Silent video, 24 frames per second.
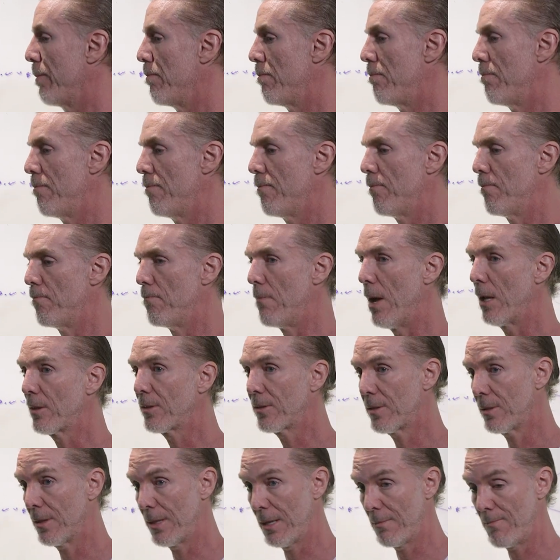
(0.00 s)

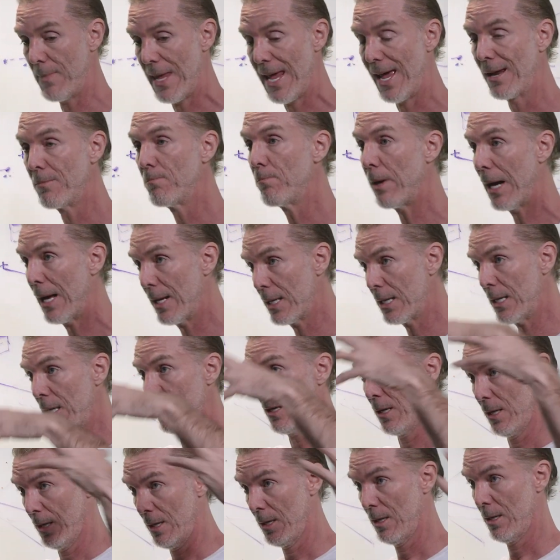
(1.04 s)
the
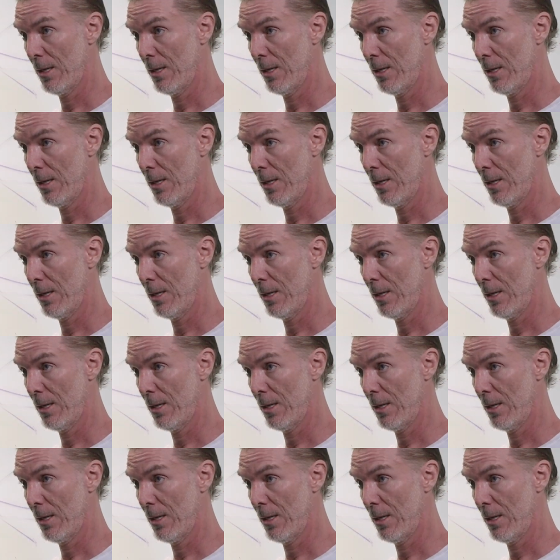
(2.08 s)
n-body,